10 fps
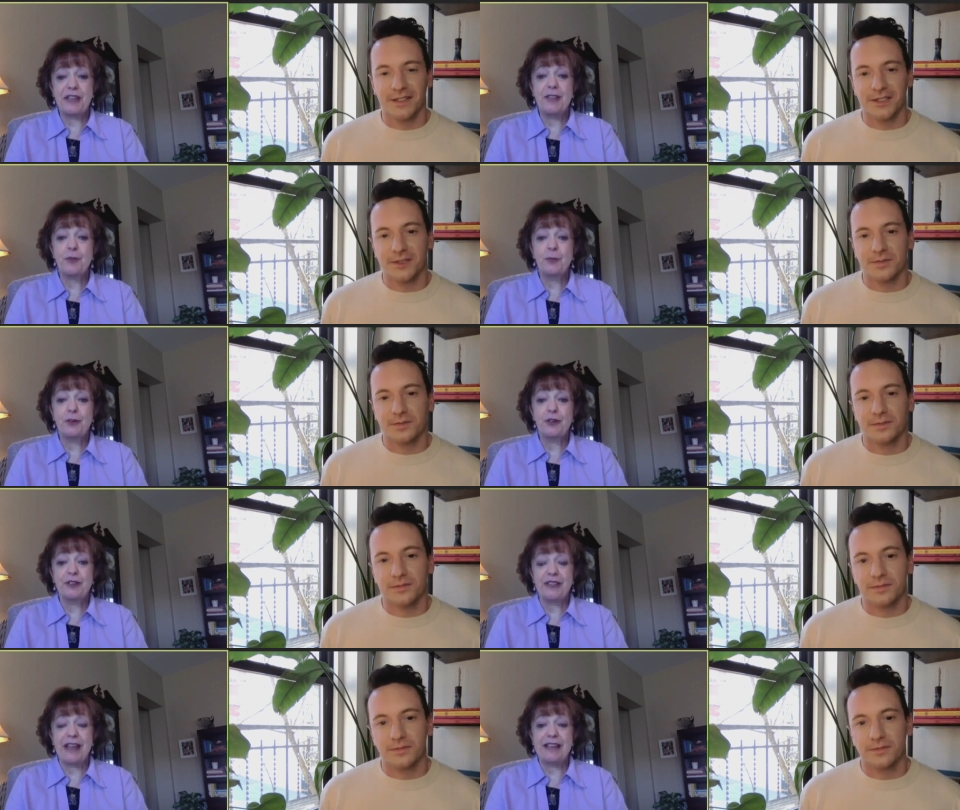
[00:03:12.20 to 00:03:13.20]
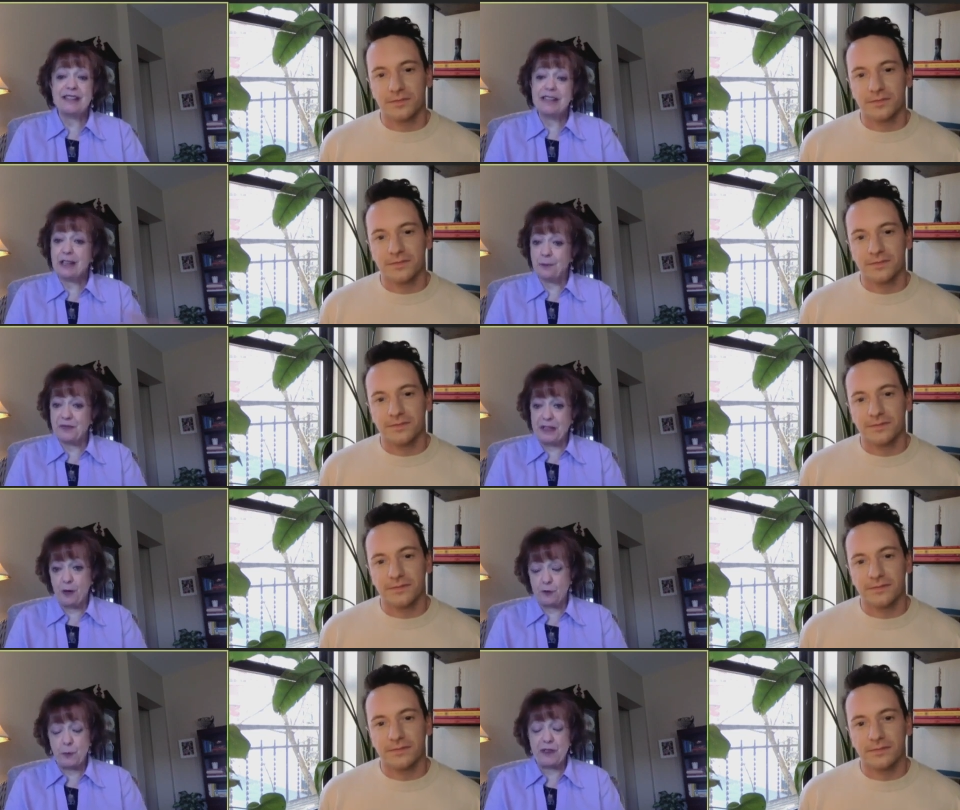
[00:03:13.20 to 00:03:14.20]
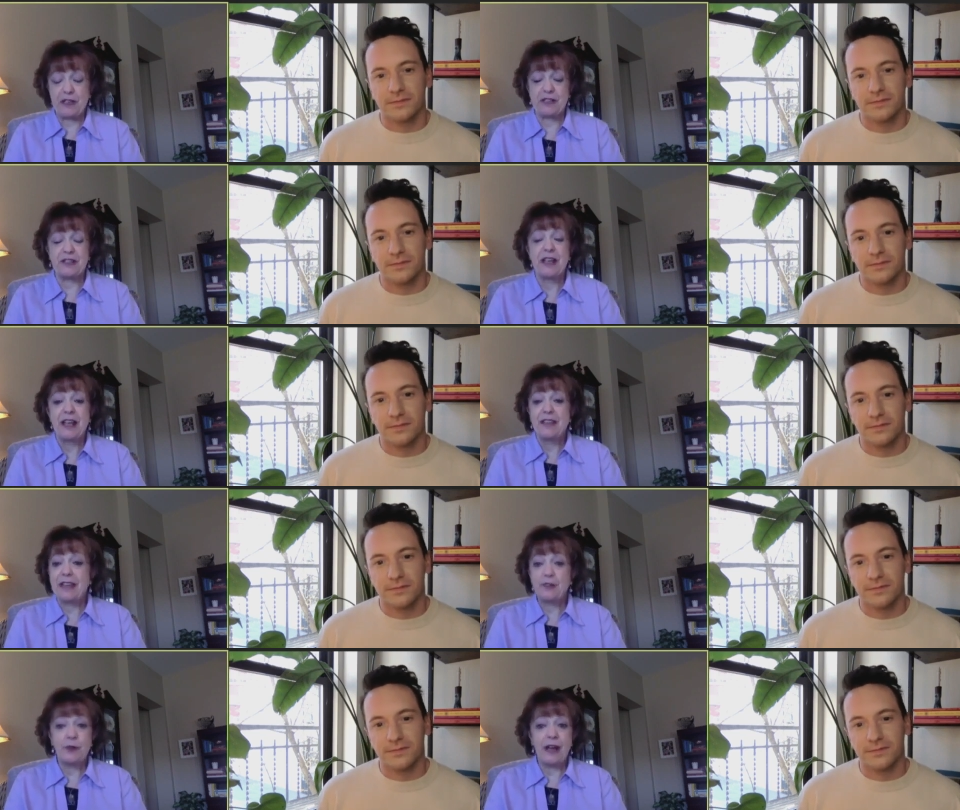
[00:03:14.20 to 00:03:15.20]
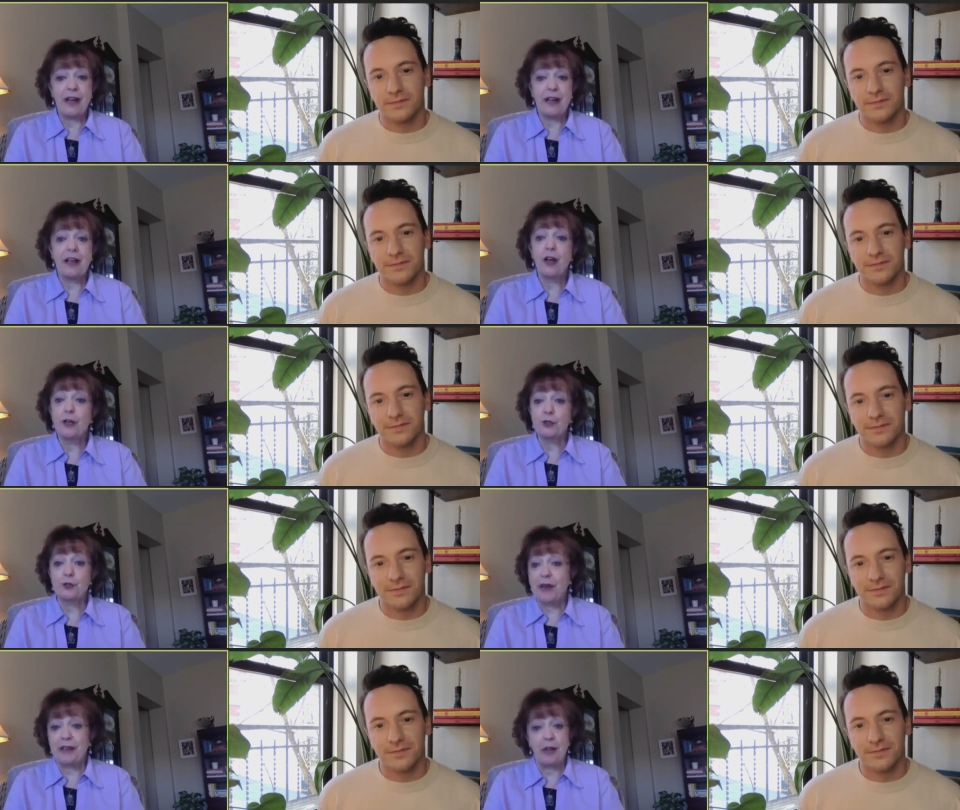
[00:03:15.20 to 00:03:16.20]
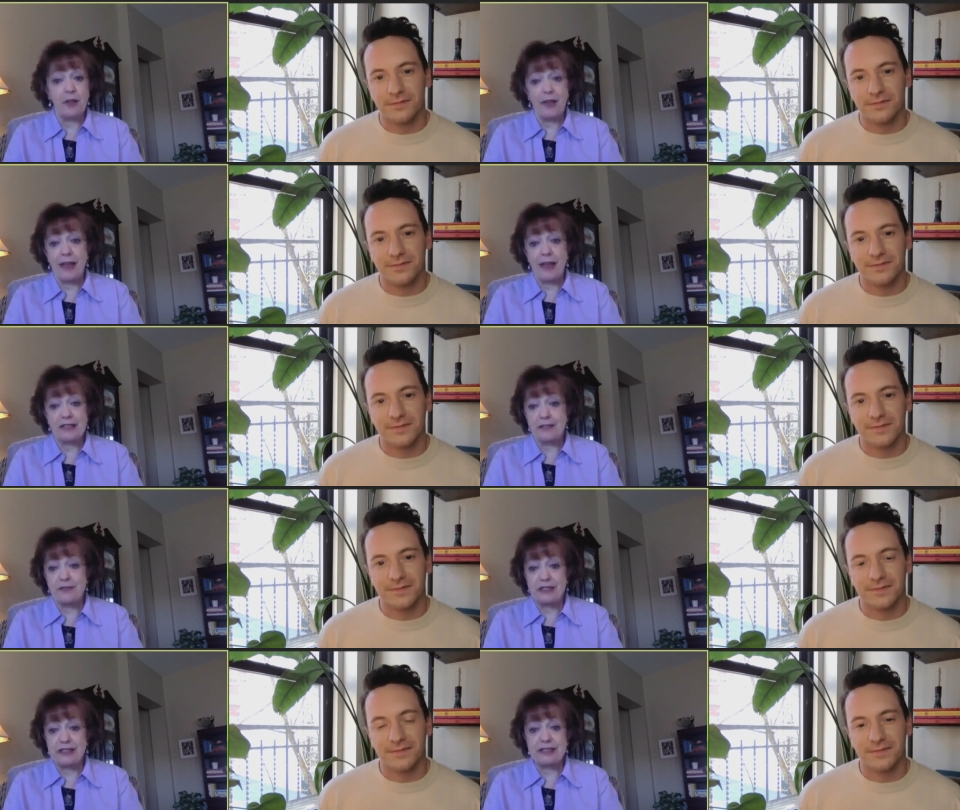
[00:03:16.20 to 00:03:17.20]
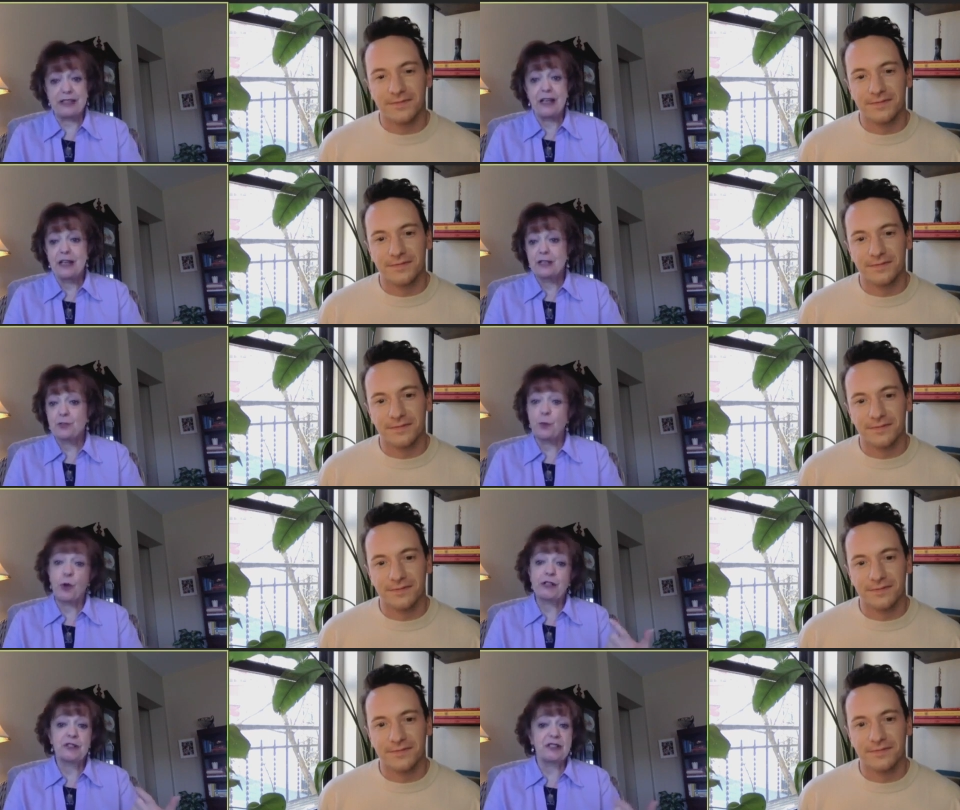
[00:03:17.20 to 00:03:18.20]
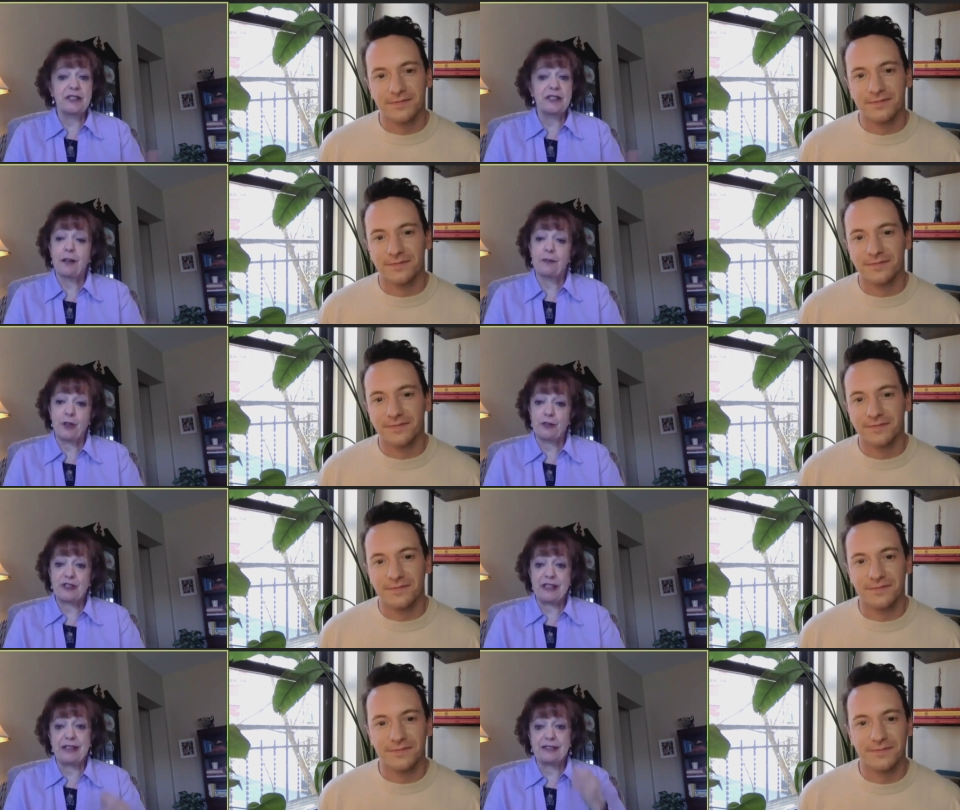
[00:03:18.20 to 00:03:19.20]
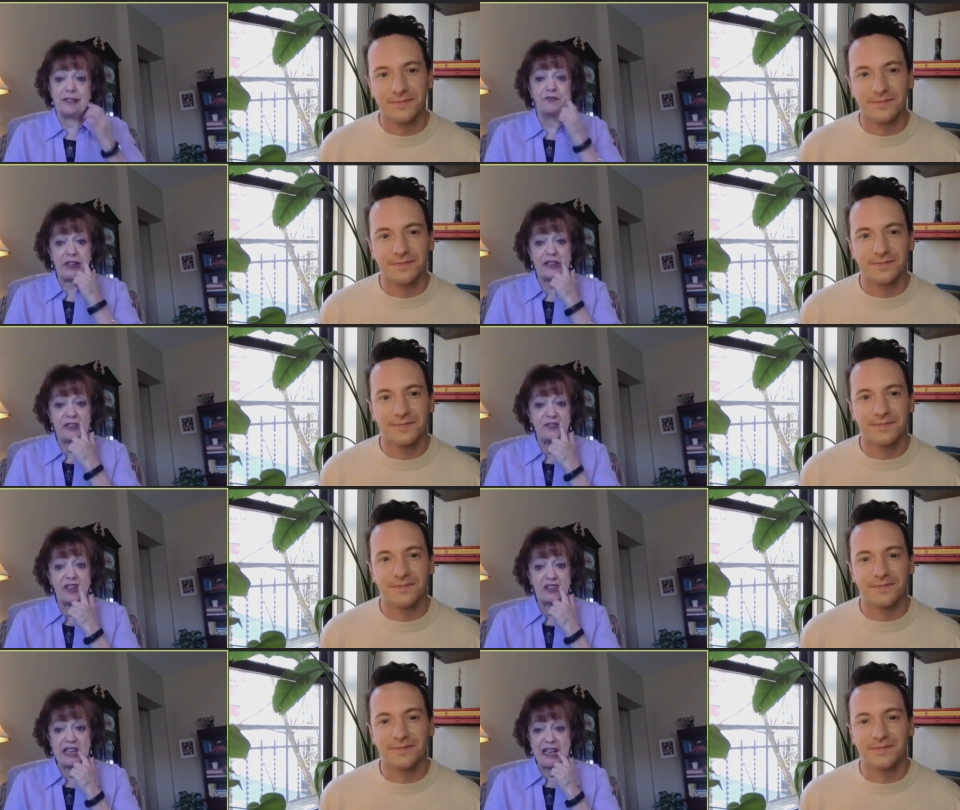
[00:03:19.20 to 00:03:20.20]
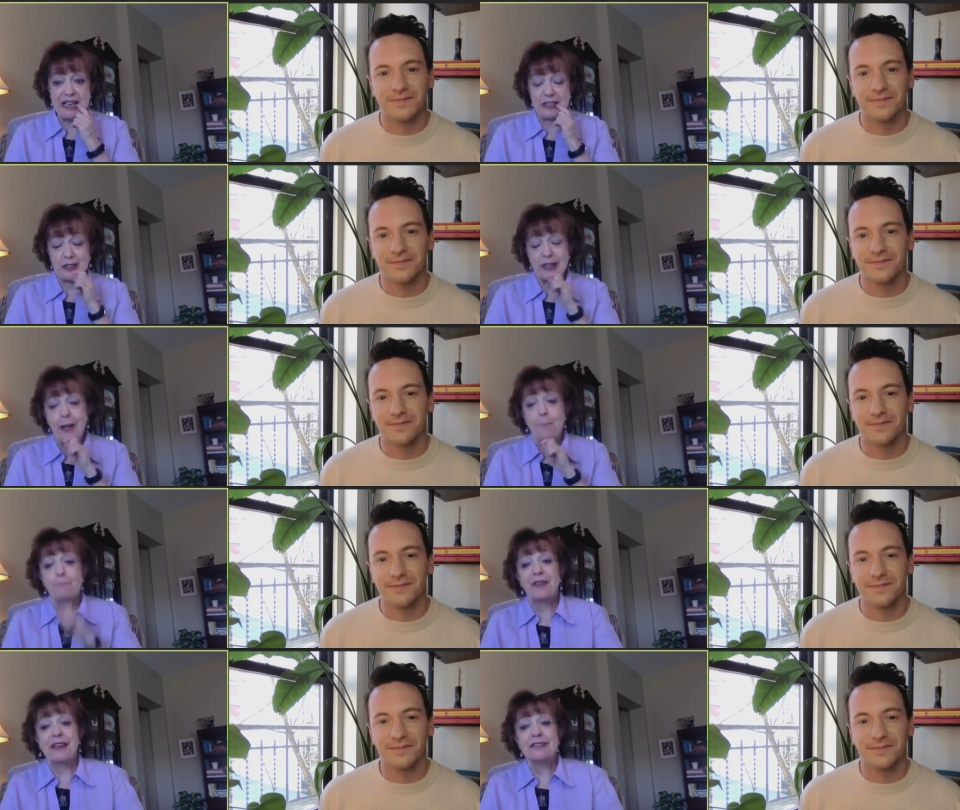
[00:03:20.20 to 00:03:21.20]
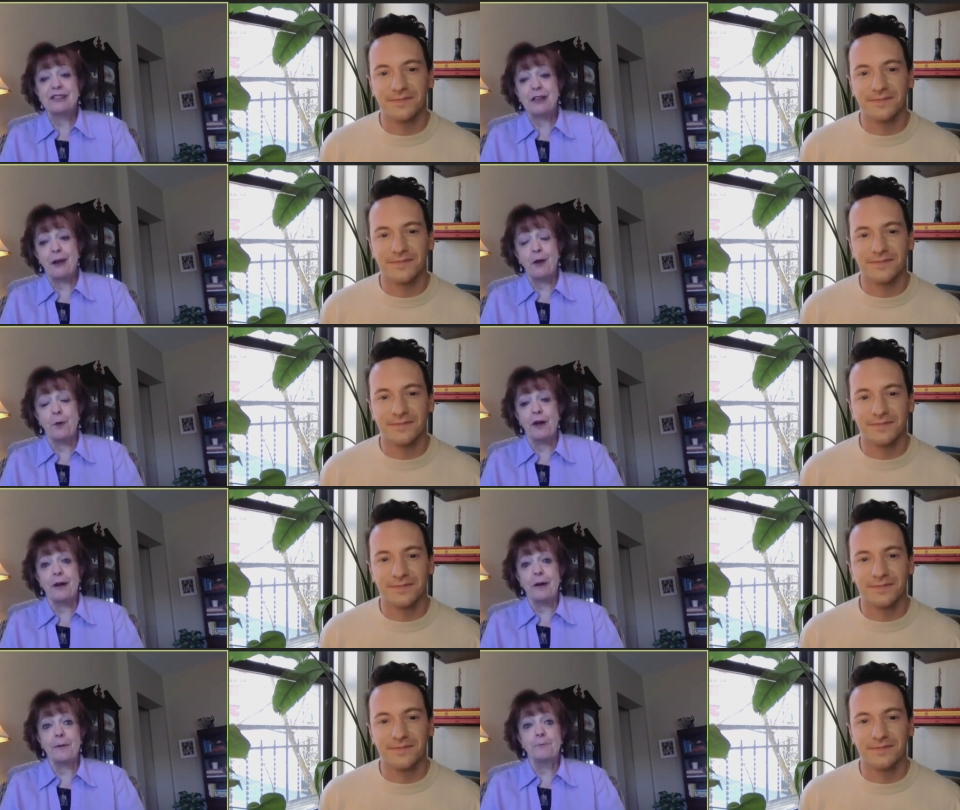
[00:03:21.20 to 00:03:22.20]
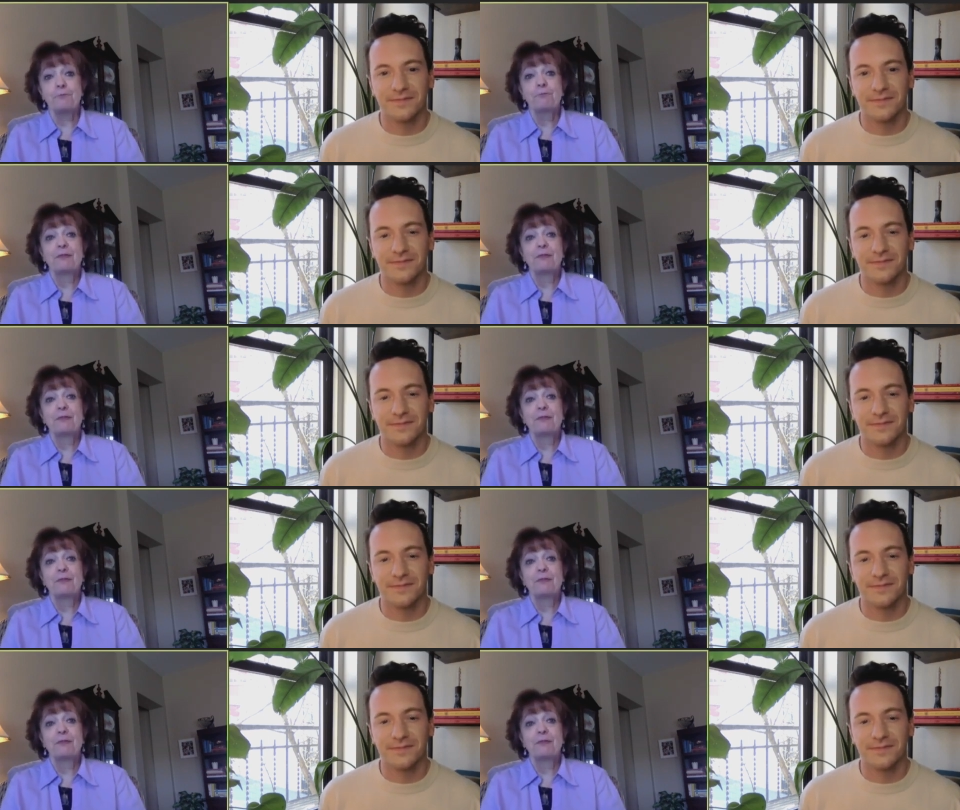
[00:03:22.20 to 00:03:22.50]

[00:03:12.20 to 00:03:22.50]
Speaker 1: in the book, they see themselves because they try. Hunter tried all the activities, sports, and all of those things, and finally found dance. And so um,